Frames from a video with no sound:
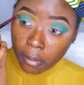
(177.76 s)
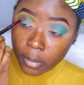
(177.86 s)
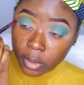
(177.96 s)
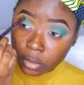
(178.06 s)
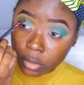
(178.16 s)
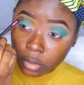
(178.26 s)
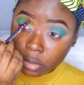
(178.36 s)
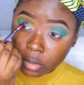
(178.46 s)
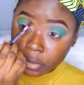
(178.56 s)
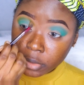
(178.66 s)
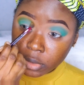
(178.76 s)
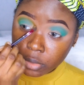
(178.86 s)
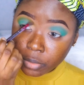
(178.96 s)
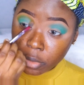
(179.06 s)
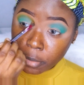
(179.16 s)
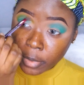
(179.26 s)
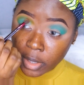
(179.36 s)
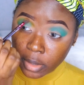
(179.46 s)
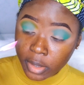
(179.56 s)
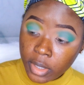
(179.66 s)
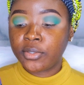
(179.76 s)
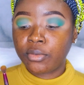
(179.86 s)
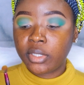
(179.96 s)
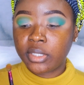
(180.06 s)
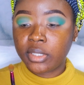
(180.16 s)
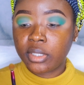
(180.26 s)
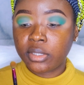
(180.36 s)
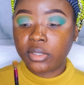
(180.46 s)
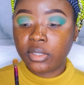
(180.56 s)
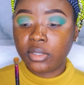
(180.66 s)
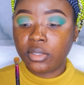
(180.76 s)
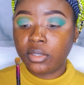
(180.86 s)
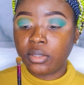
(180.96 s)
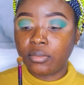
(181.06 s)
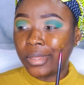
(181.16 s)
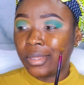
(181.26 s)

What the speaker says: Make sure your crease is well blended. So this is the, I